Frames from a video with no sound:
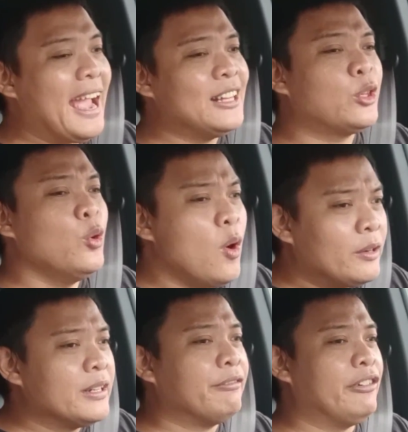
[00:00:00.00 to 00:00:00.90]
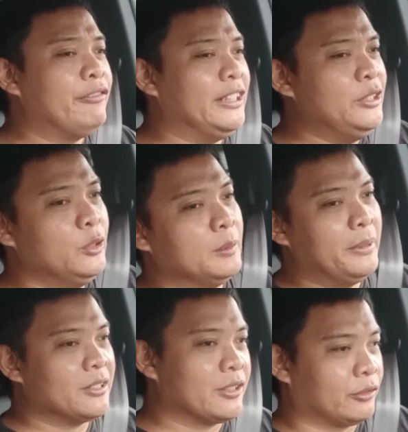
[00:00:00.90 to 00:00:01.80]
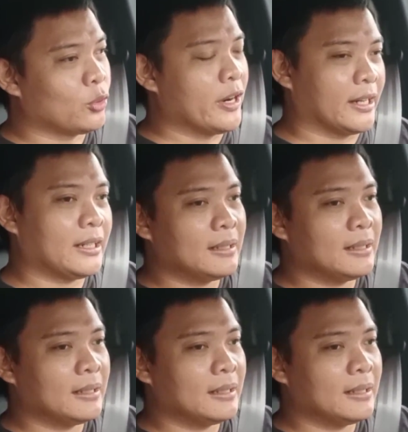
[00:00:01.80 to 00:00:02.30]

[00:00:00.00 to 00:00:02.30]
and 250 newton meters of torque.